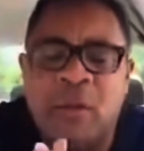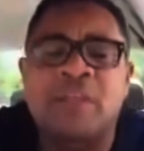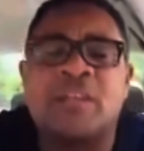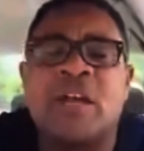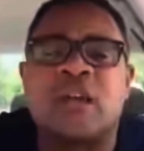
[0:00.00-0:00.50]

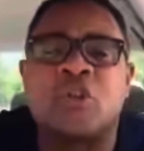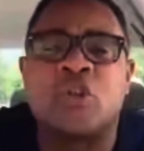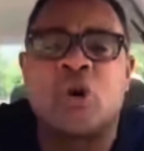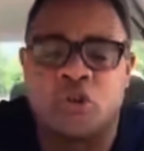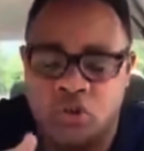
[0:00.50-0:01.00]
Where's the child's
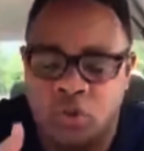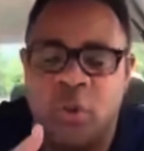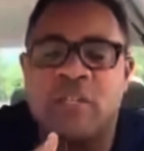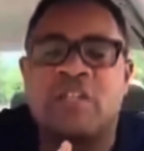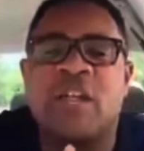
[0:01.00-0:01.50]
socks?
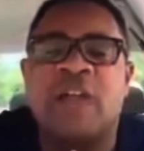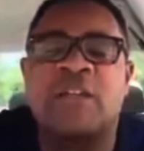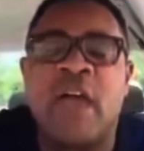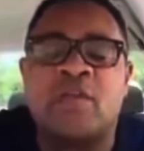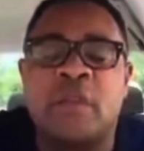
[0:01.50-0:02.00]
Where's the
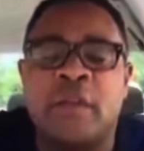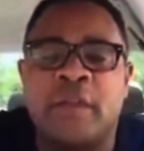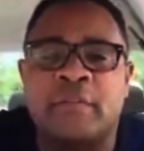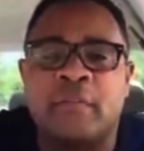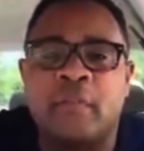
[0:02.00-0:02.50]
child's
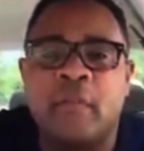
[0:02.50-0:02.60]
everything?